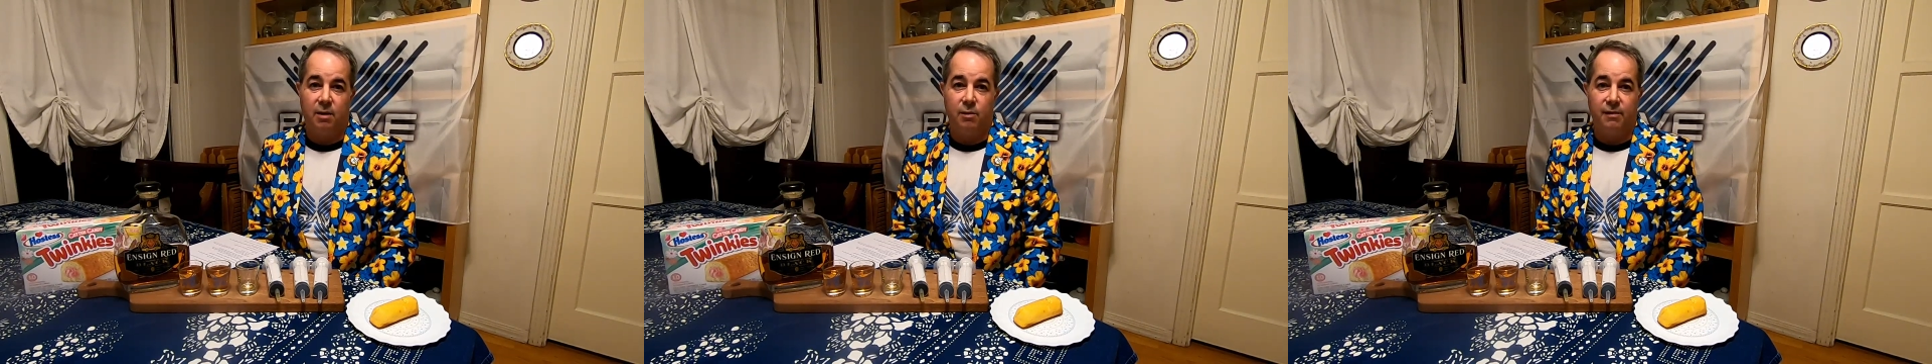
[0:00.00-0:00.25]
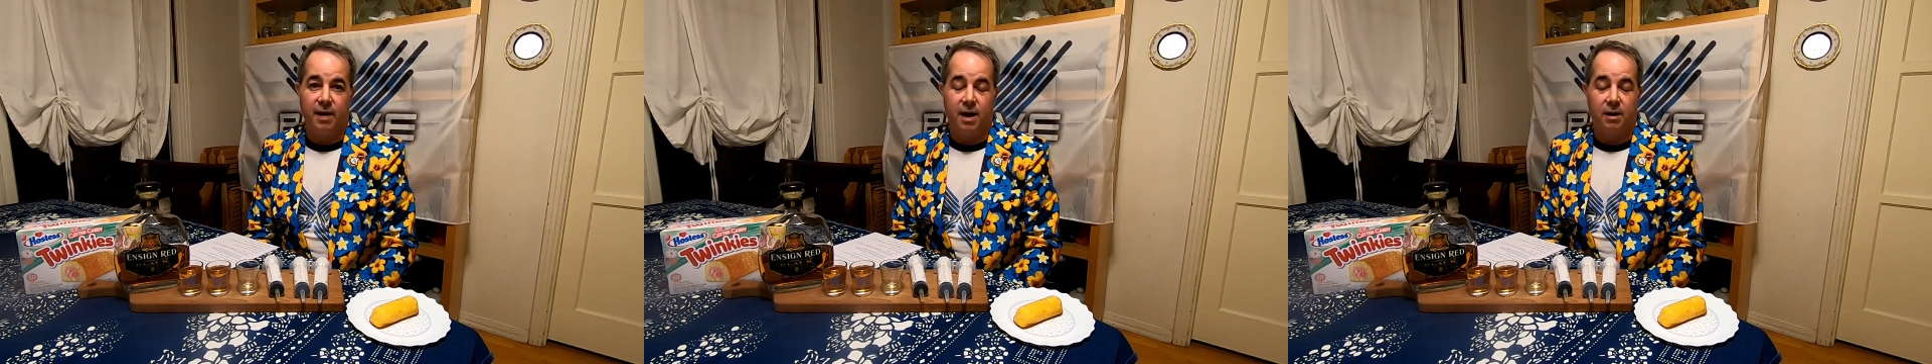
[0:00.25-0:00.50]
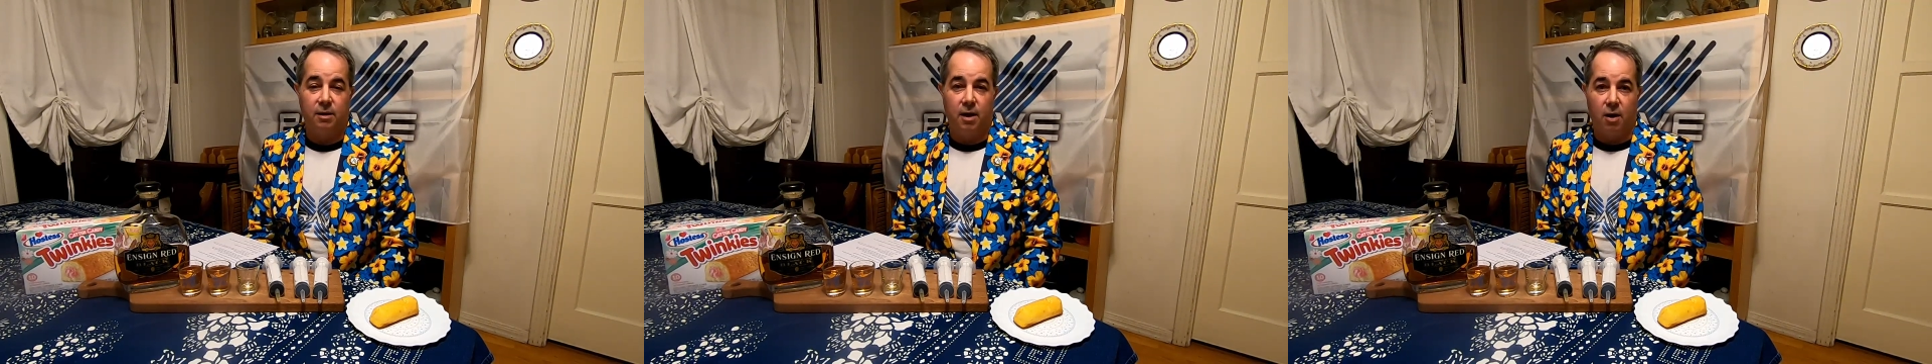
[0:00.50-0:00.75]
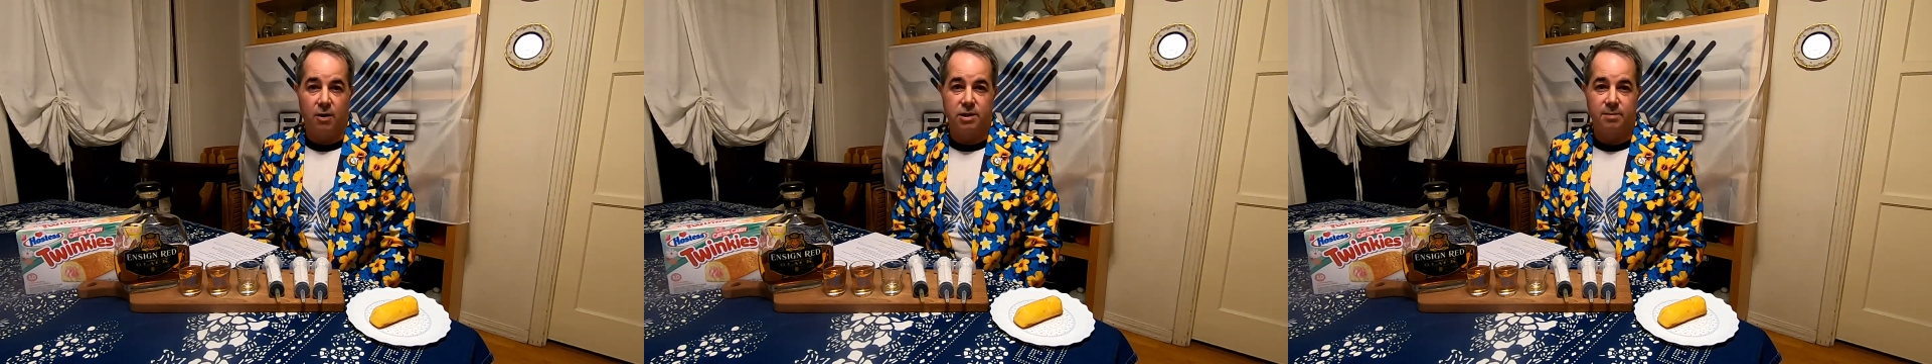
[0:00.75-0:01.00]
We've had a
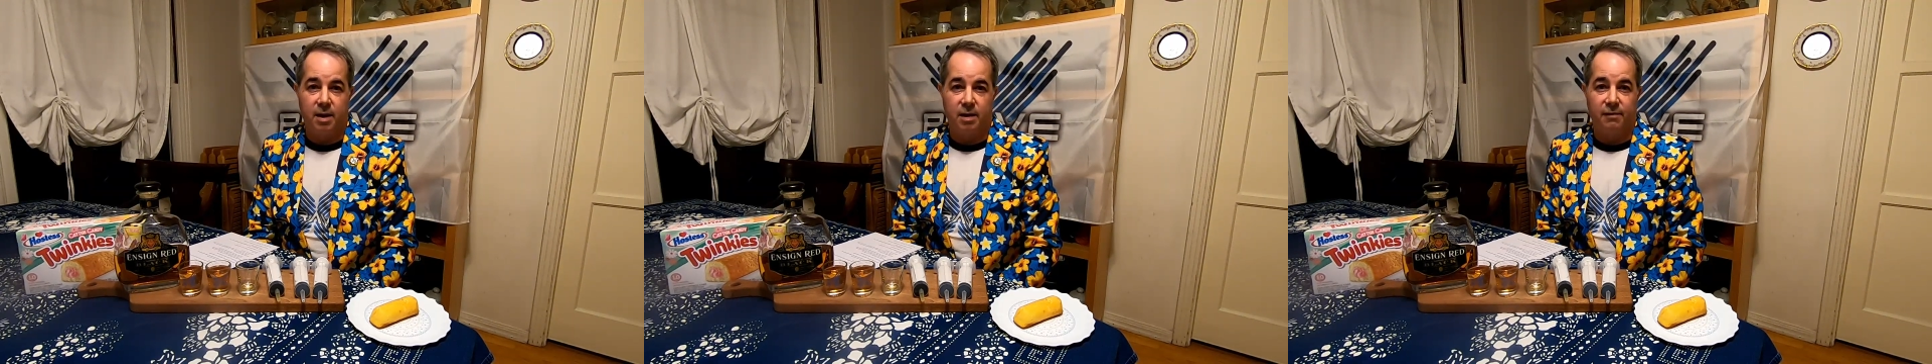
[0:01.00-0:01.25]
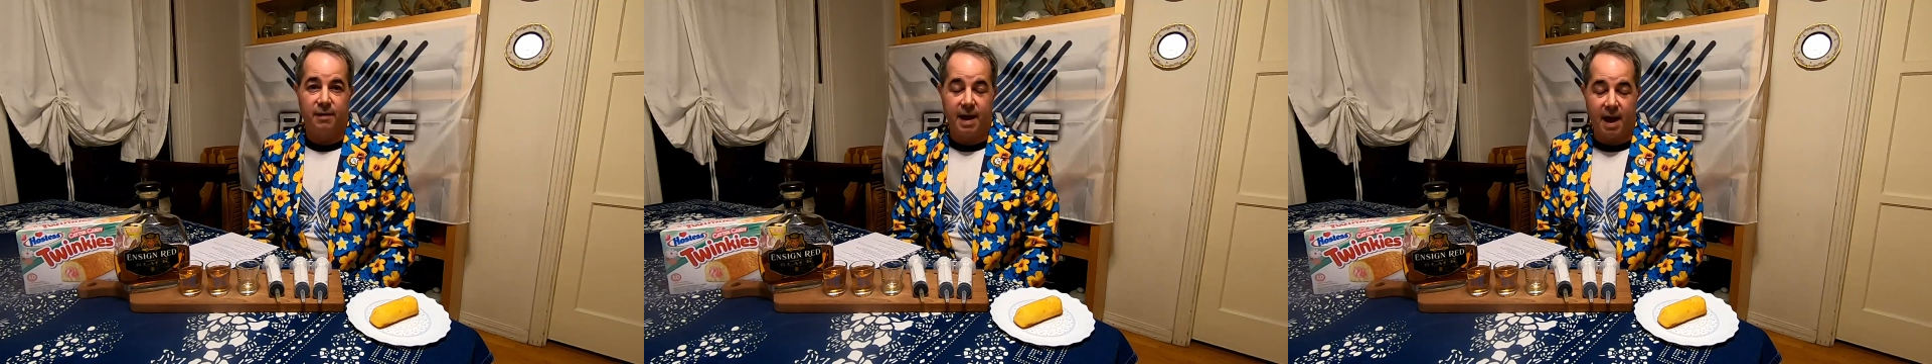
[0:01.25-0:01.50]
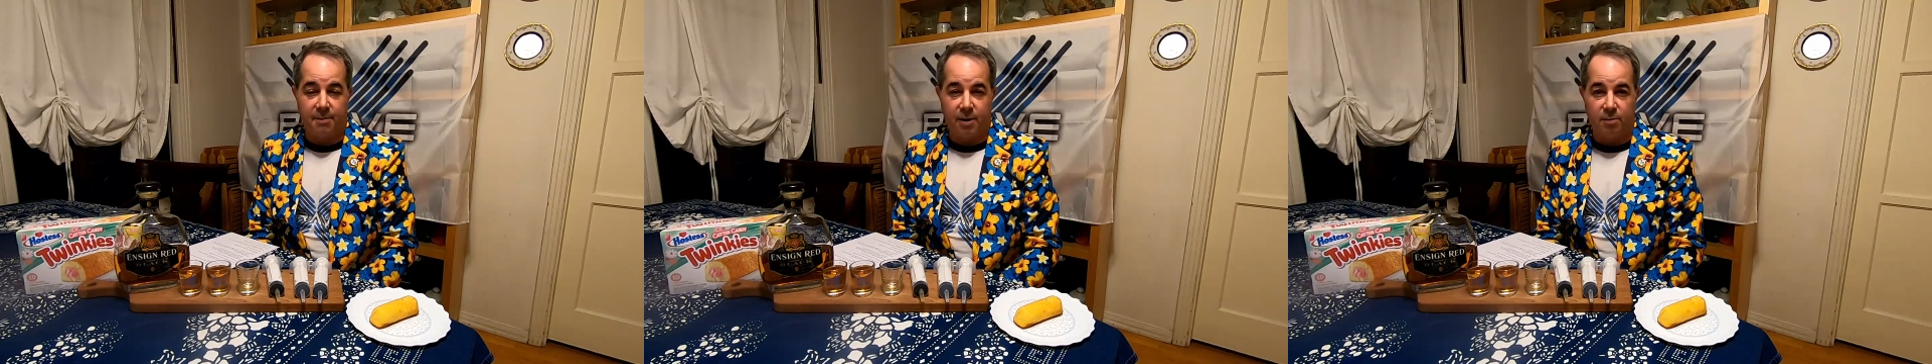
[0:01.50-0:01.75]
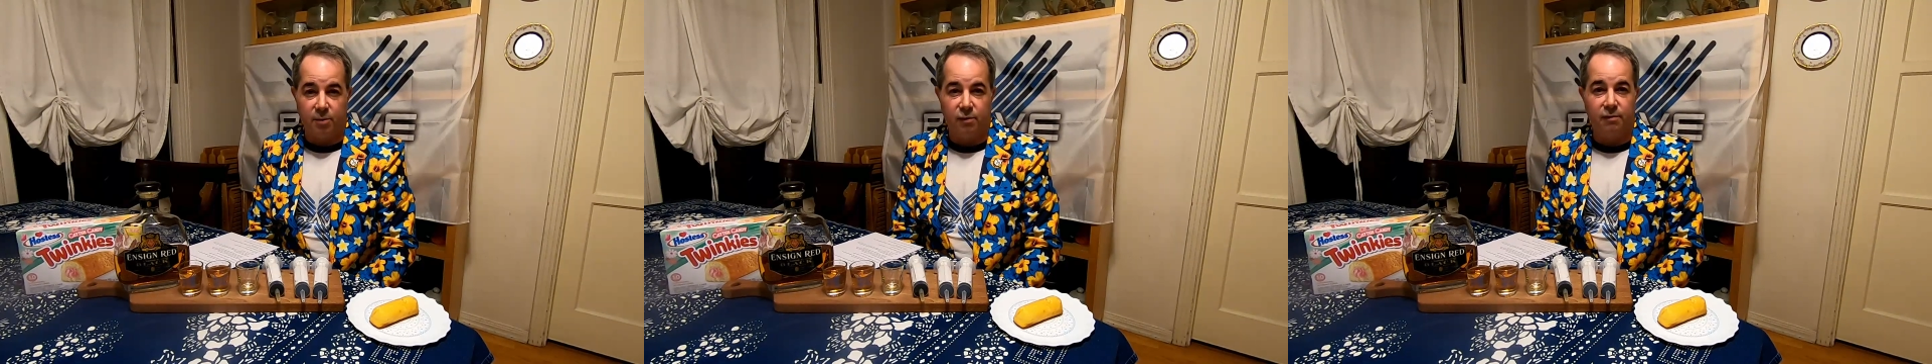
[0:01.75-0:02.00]
large amount of
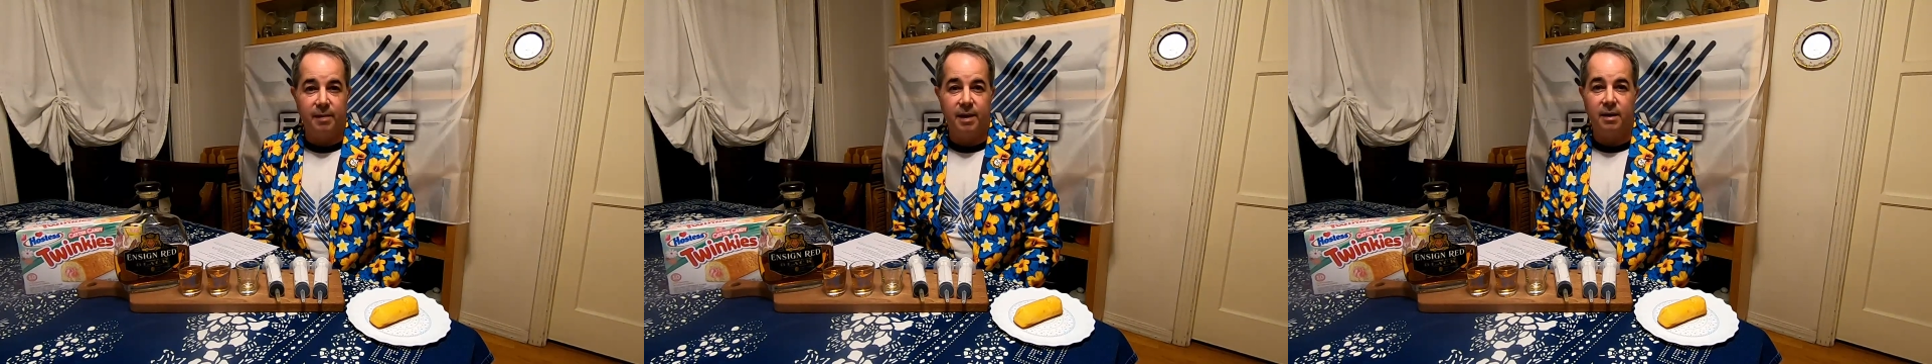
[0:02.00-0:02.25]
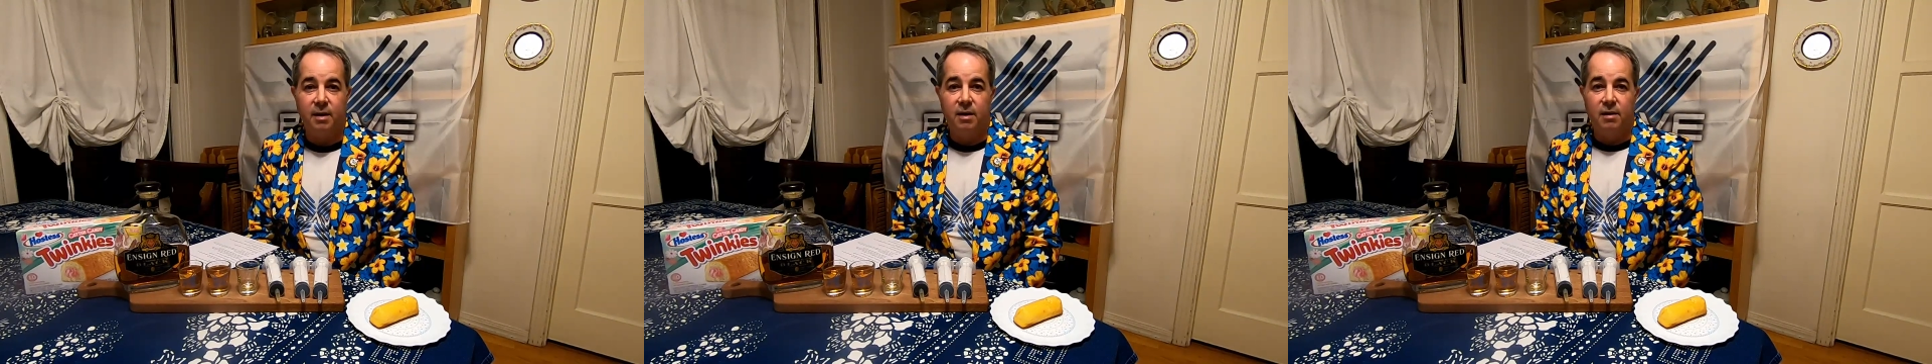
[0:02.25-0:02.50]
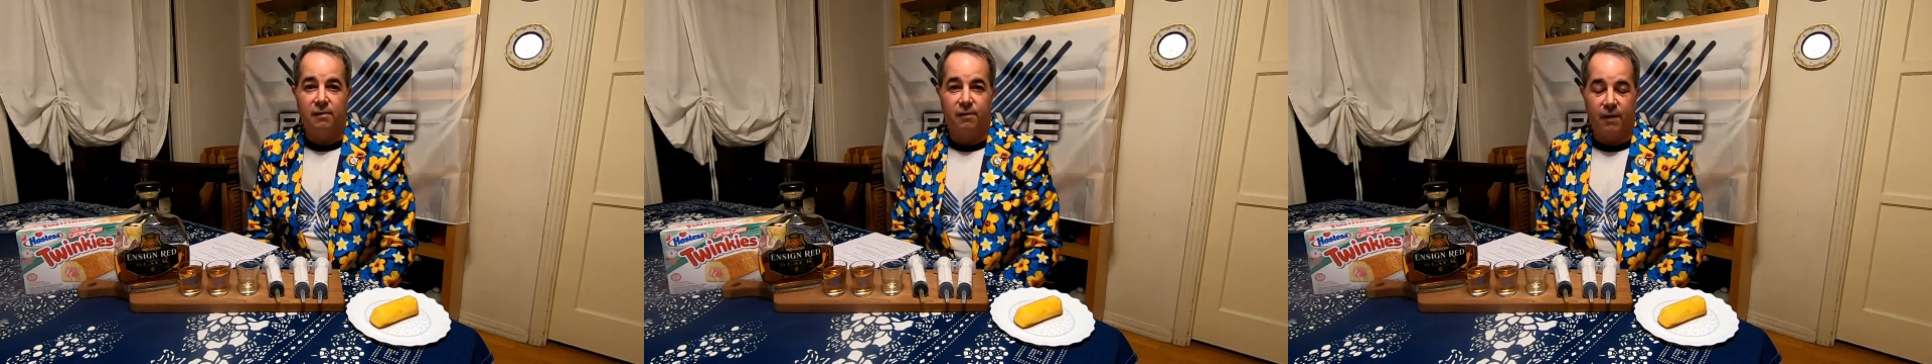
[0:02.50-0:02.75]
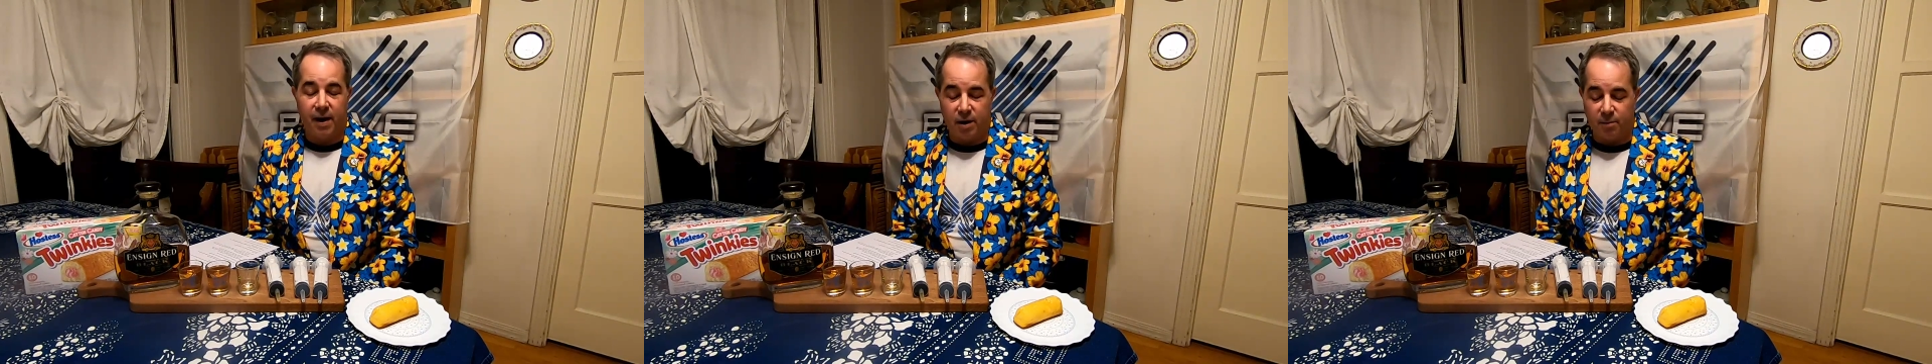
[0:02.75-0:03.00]
capital movement,
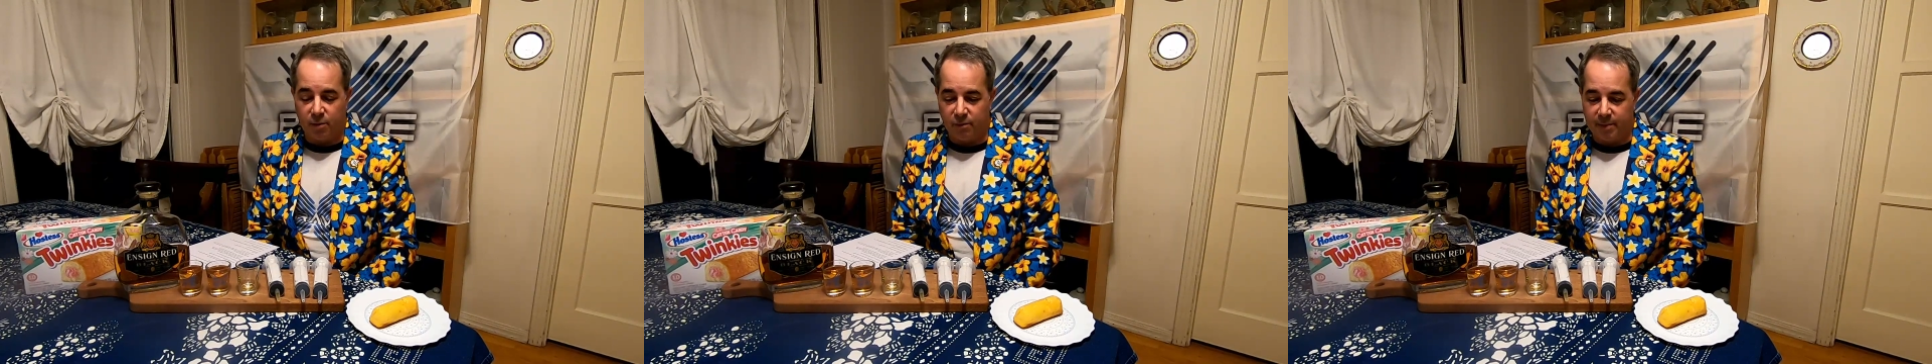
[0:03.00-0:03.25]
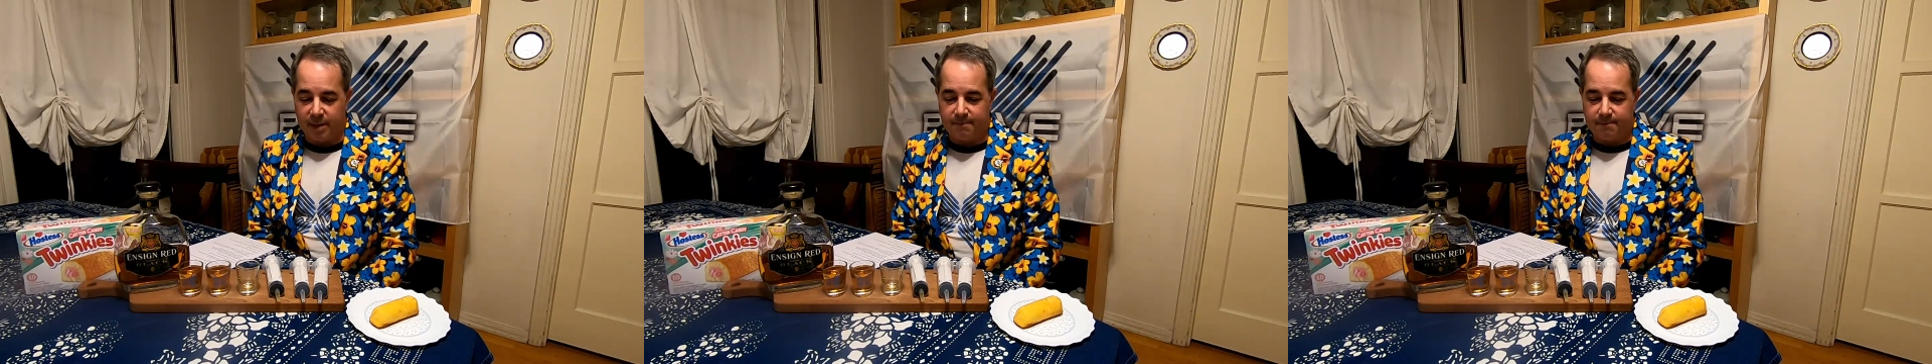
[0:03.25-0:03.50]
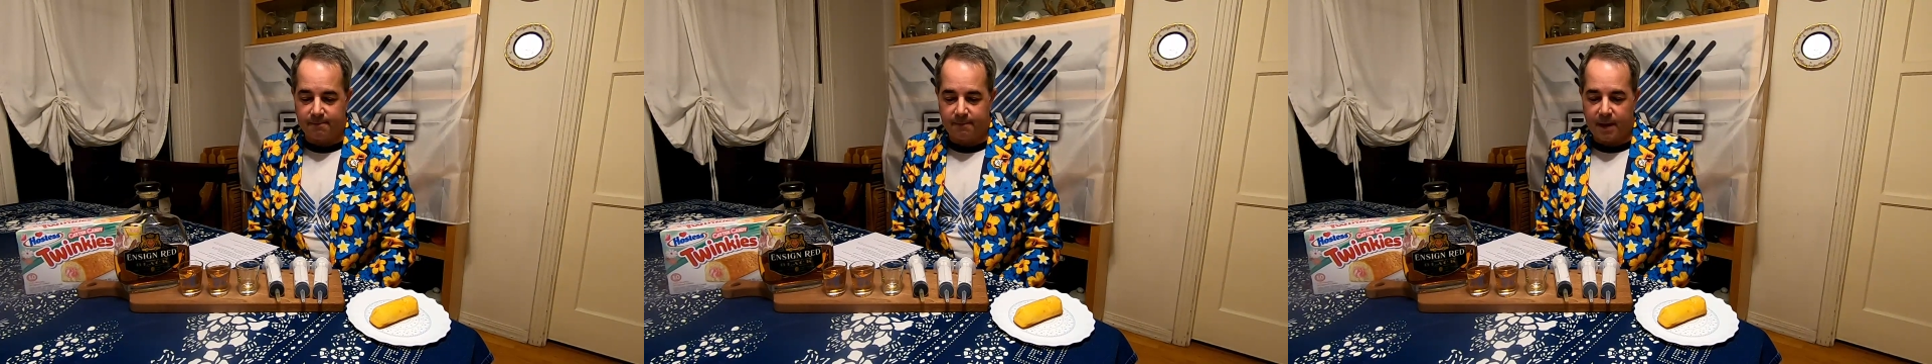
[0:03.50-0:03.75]
freighter movement.